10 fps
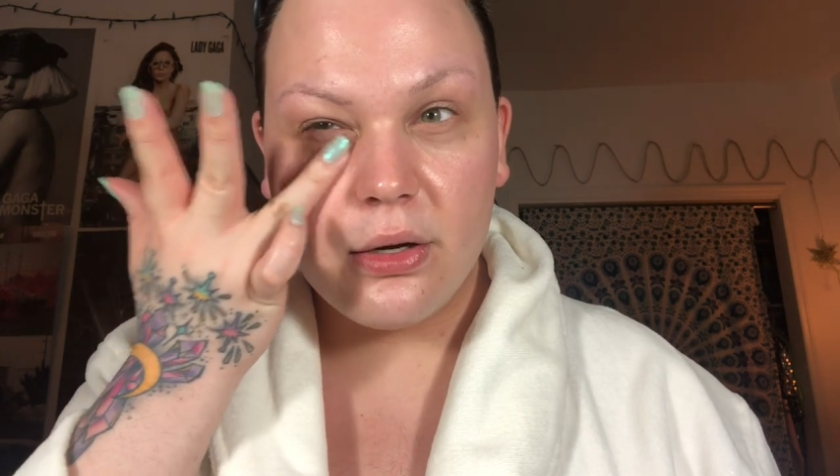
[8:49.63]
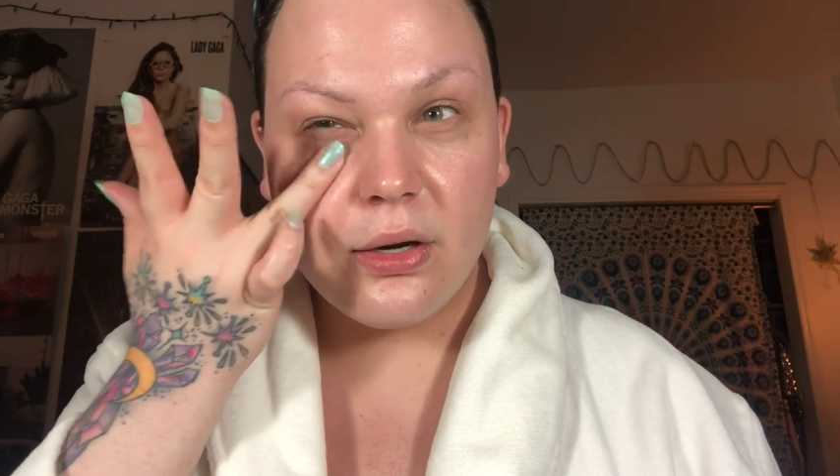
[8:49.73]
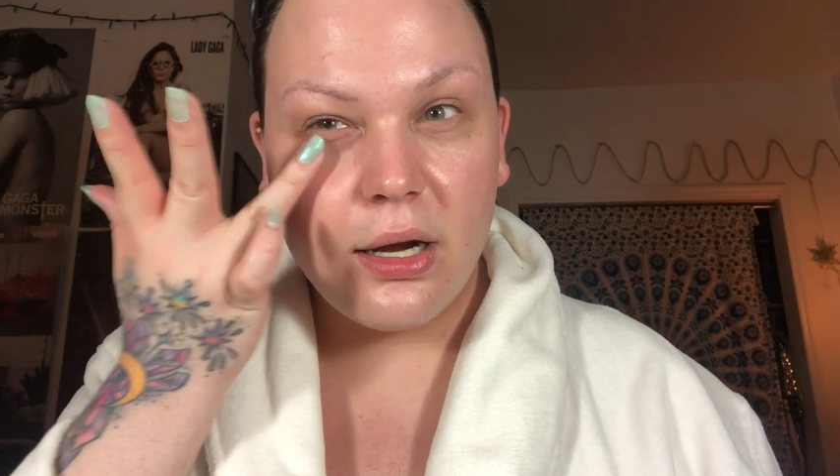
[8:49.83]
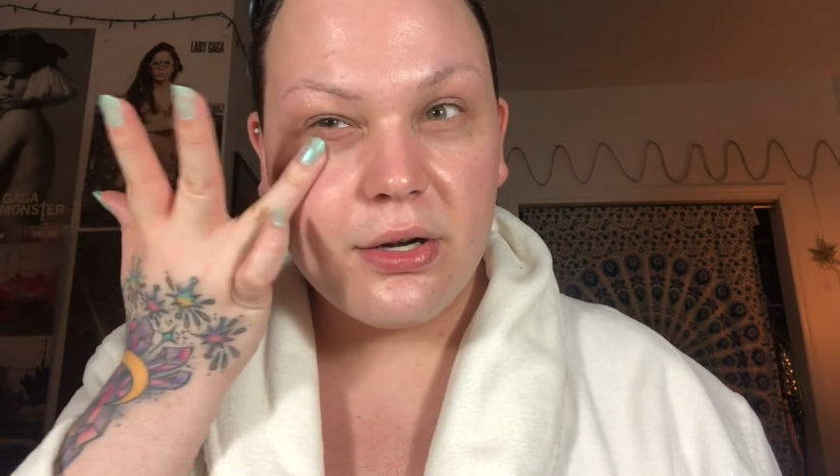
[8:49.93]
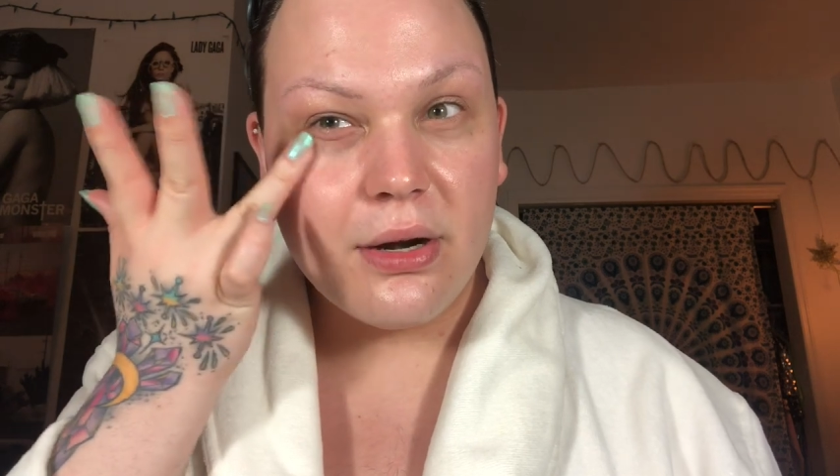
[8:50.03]

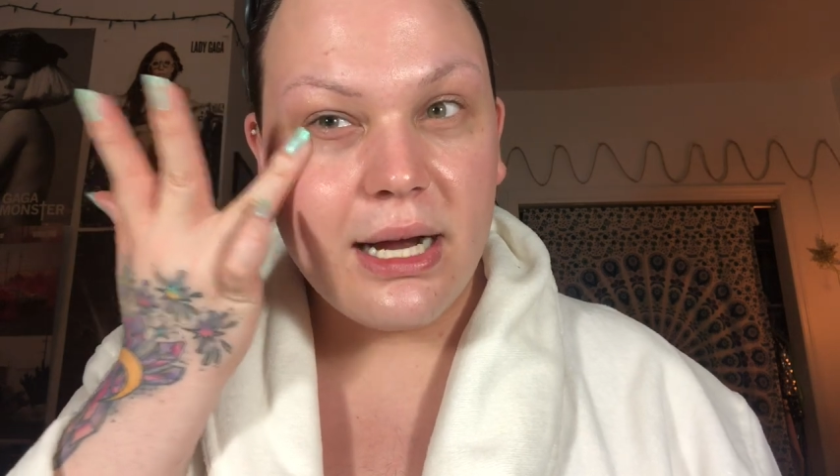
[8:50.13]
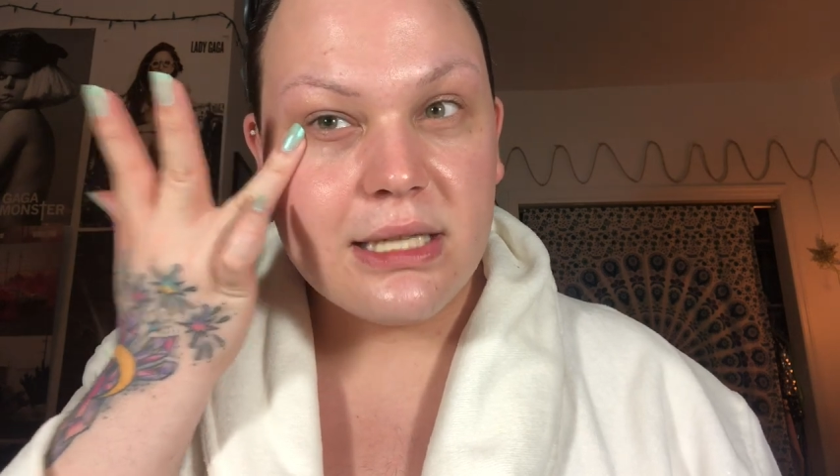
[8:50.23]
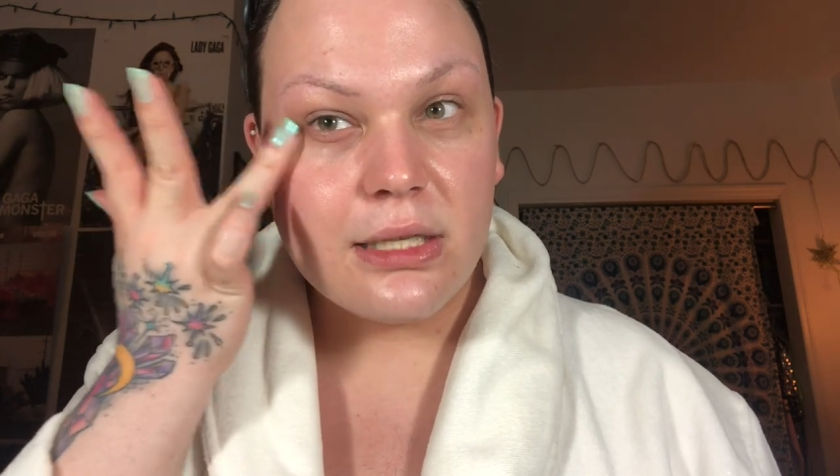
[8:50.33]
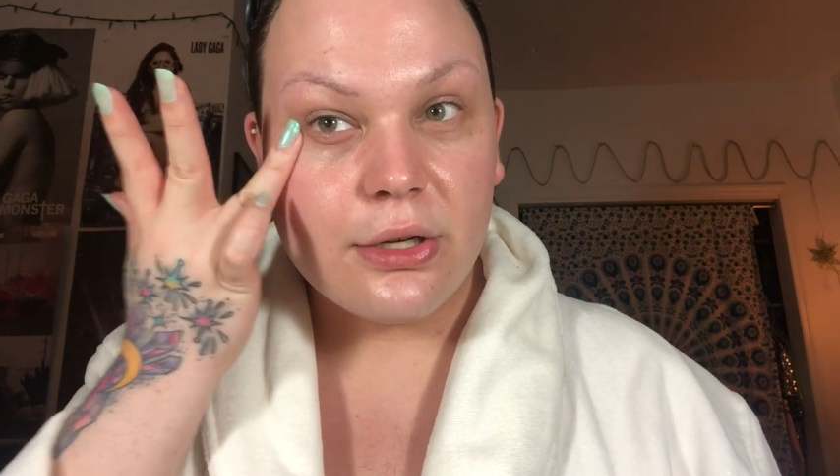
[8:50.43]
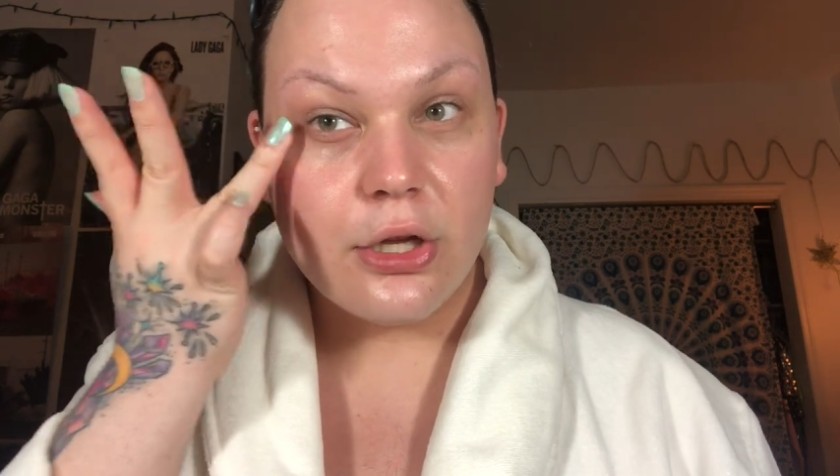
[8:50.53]
your under
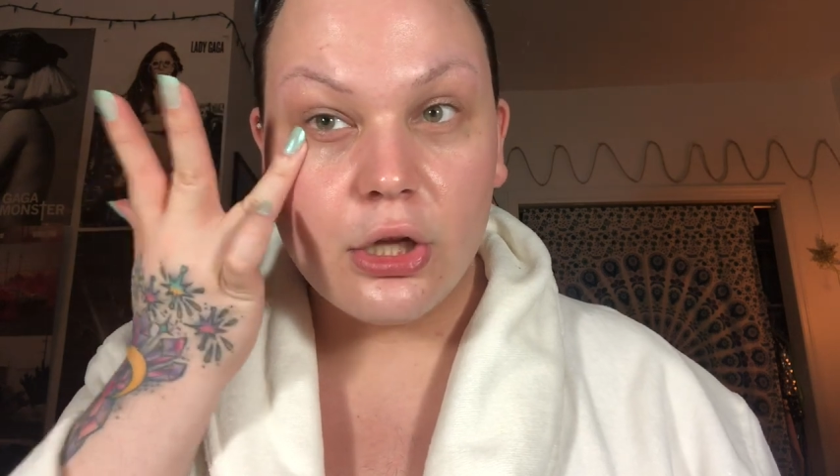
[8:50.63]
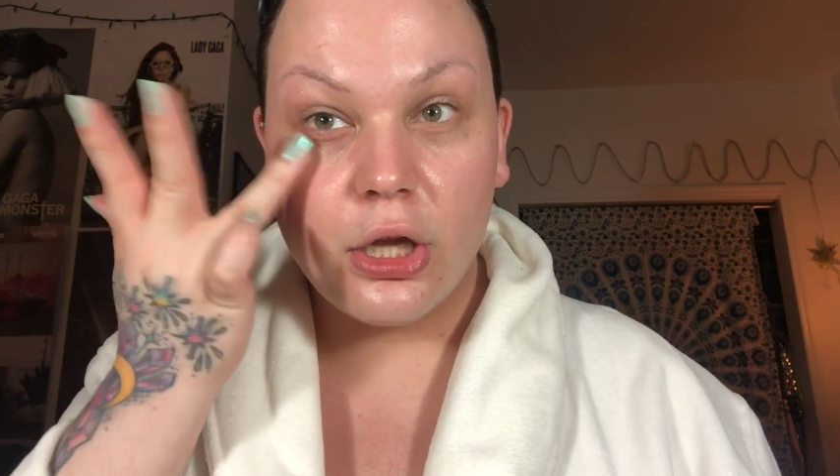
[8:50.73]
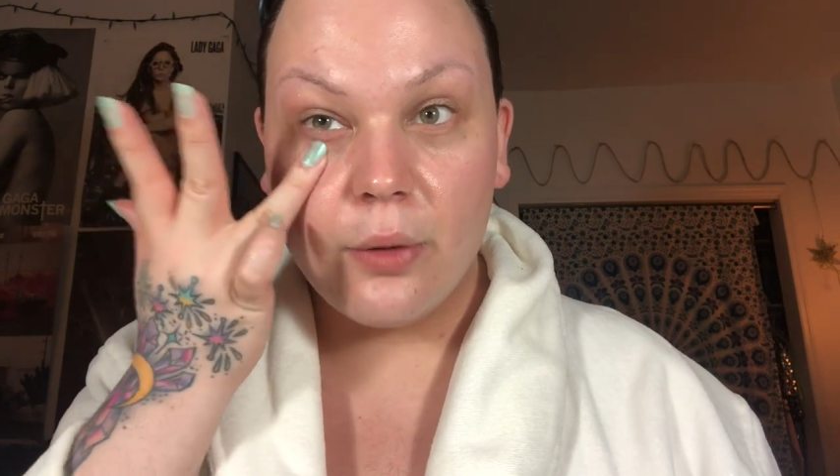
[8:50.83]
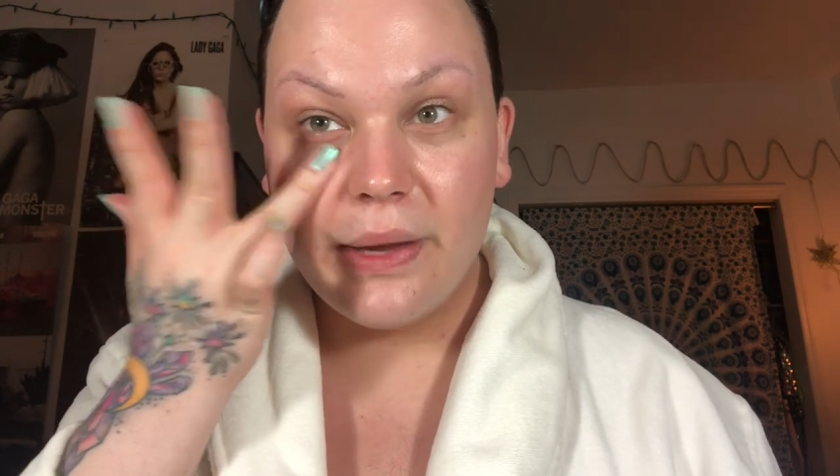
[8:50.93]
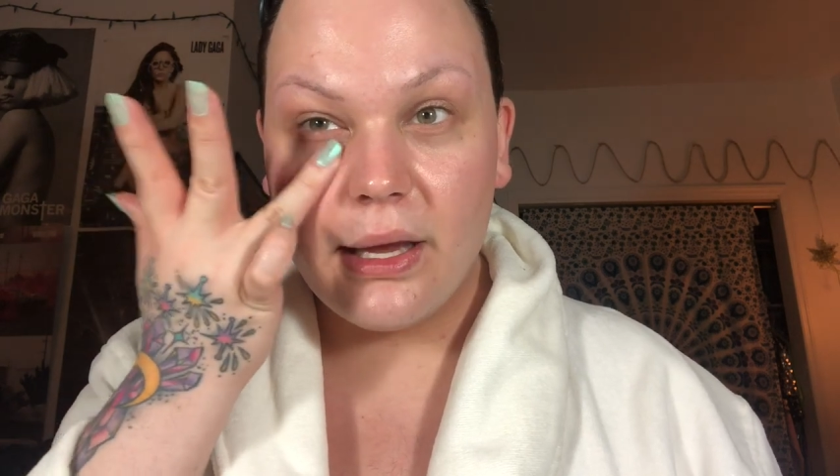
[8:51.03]
eyes look
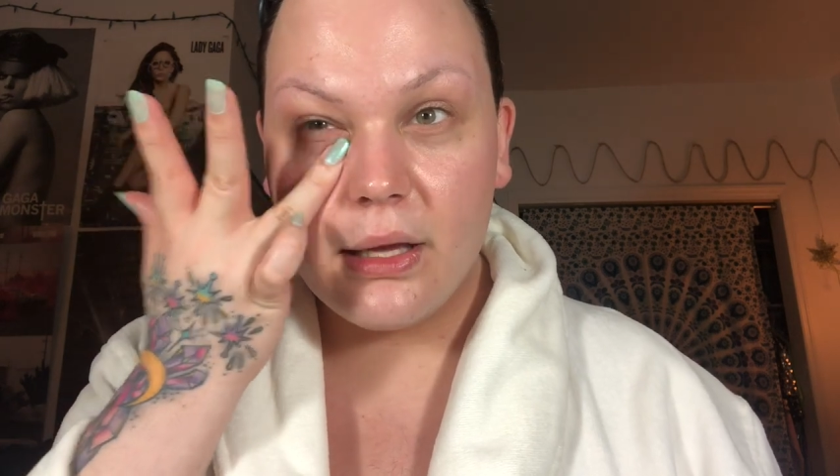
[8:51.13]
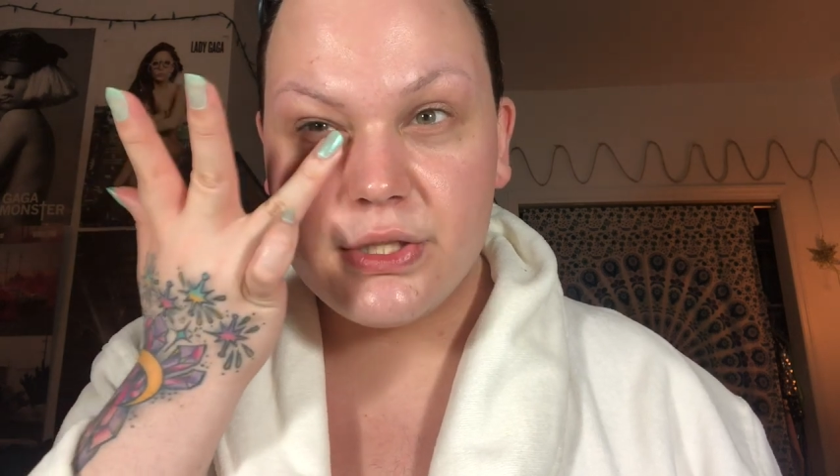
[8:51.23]
glowy,